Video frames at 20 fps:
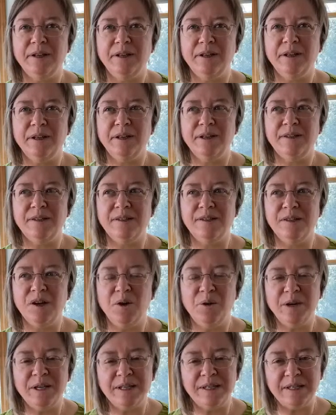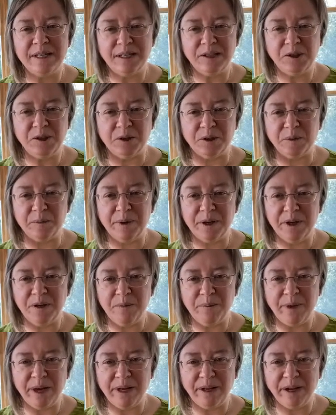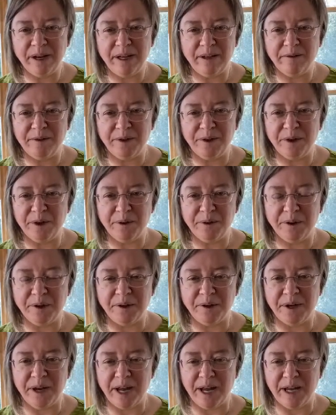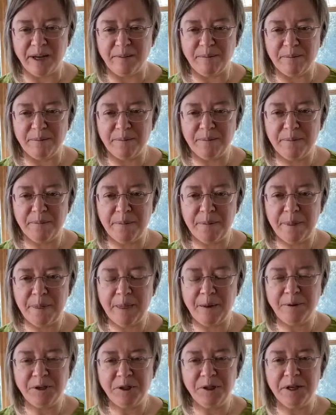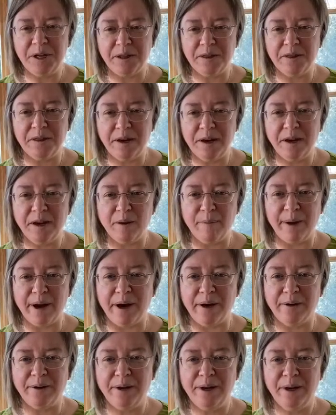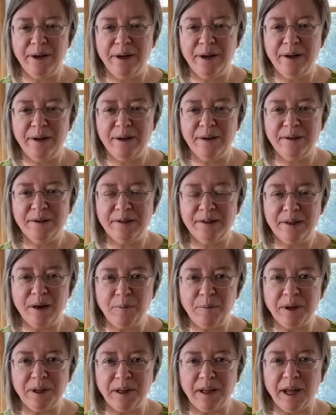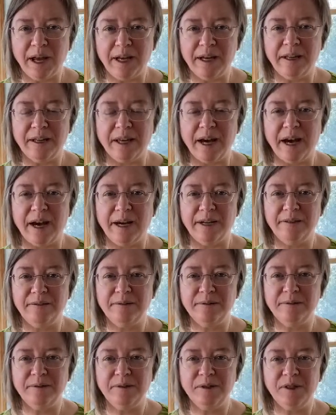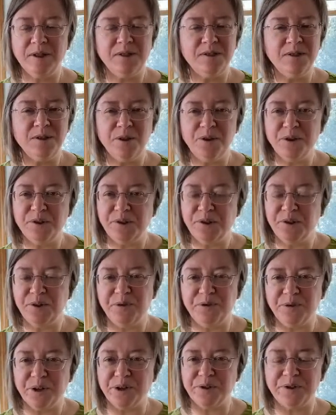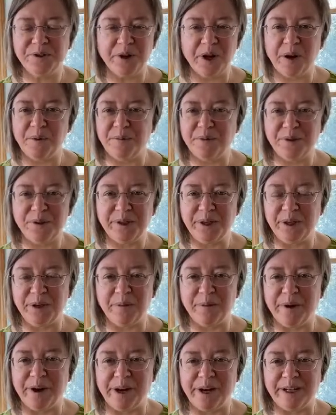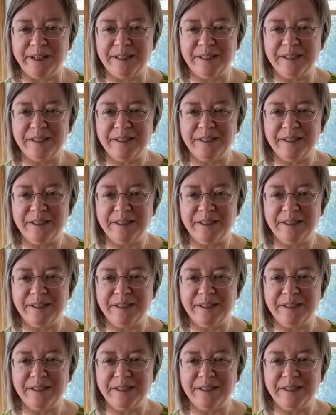is so essential, but you may not even know their name. I want you to think about someone like that. Just notice who first comes to your mind.